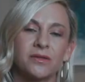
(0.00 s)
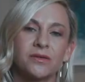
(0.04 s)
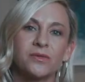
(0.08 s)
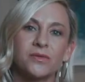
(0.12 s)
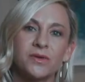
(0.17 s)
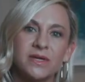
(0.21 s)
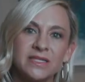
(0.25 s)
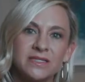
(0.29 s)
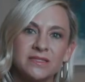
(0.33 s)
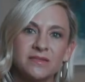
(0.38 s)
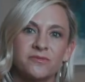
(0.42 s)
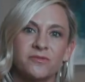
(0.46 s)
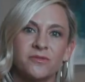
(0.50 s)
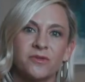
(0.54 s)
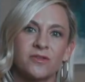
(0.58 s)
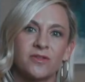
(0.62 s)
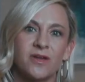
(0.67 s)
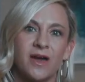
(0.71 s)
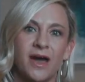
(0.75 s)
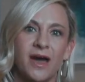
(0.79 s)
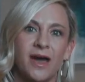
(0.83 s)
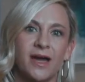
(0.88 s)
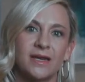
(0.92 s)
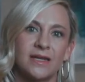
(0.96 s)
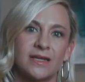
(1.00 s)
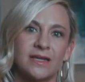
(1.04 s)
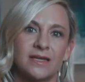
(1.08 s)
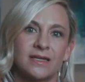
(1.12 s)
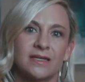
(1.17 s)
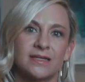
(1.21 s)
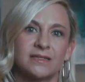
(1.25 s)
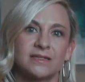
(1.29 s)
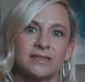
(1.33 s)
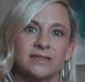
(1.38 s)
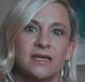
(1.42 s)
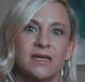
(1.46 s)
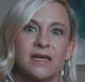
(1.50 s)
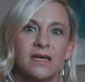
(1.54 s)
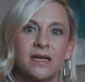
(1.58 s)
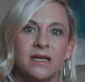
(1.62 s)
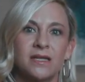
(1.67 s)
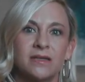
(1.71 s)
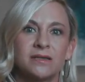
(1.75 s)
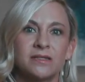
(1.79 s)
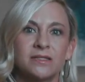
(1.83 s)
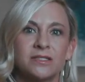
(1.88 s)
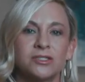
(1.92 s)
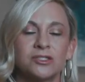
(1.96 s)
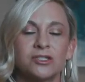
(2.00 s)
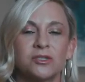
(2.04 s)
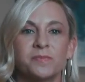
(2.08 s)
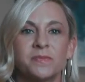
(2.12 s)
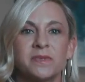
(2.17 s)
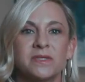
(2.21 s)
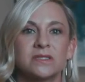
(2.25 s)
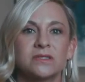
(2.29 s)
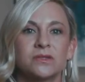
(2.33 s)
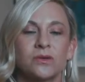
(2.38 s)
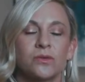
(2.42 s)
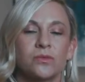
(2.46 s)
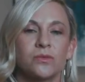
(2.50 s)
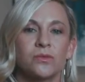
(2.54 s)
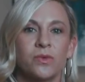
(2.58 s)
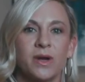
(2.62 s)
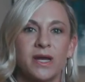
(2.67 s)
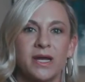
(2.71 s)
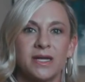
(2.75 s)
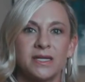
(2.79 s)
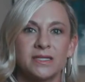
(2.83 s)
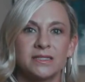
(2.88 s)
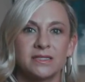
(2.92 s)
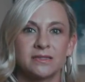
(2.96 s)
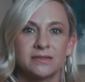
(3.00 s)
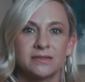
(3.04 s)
the reason for that is this drip is rate